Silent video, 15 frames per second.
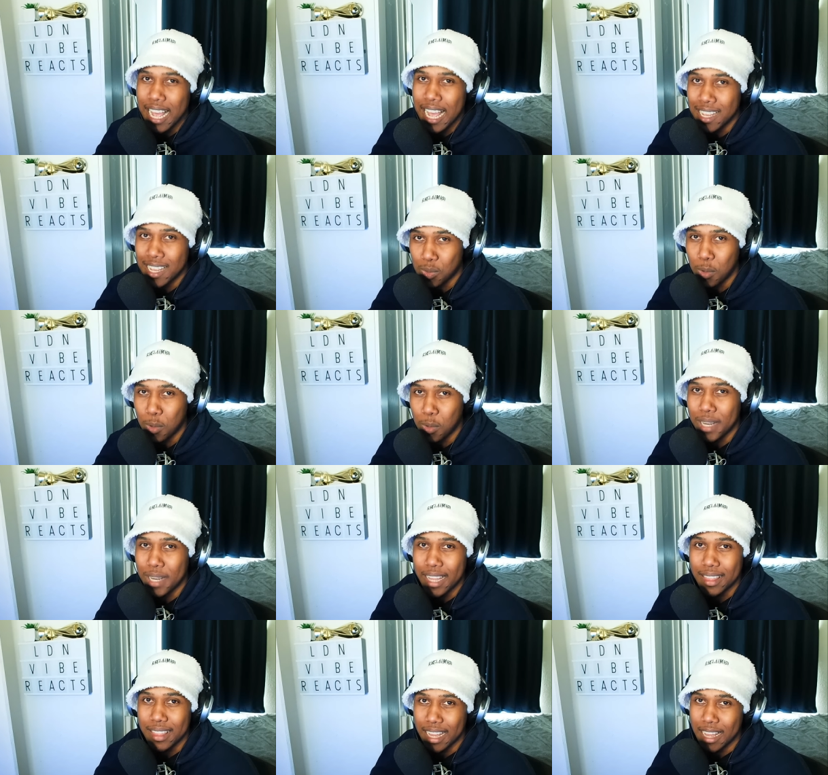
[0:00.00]
ass whooped
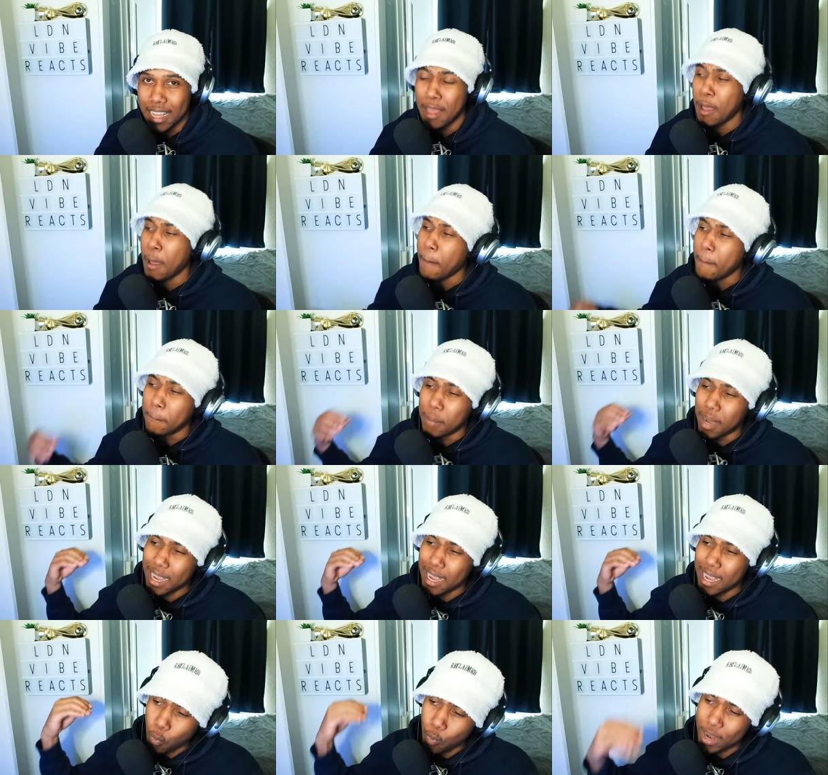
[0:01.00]
like that by
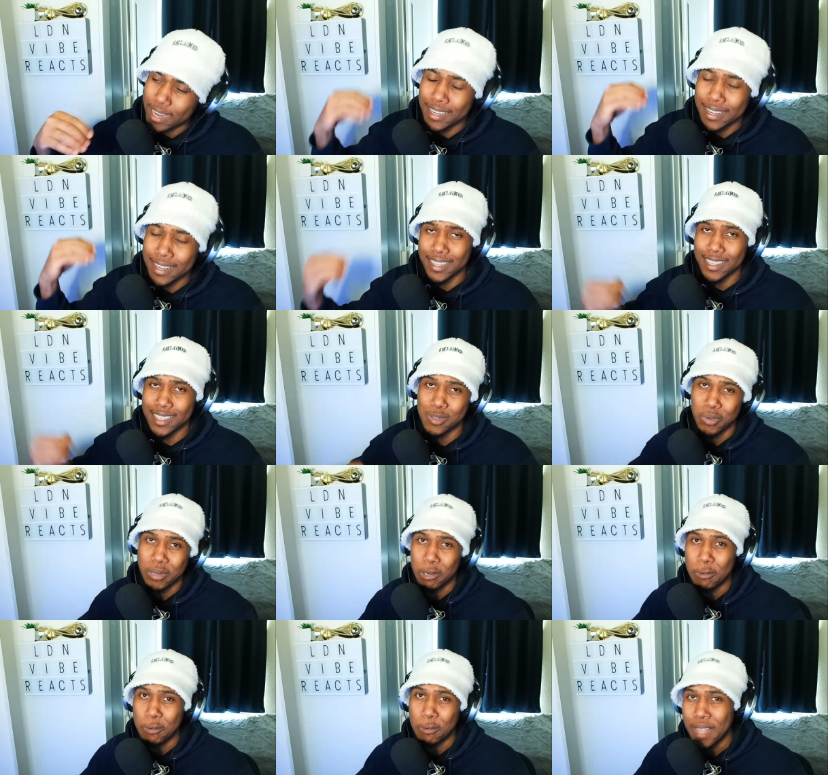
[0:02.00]
Wendy as well.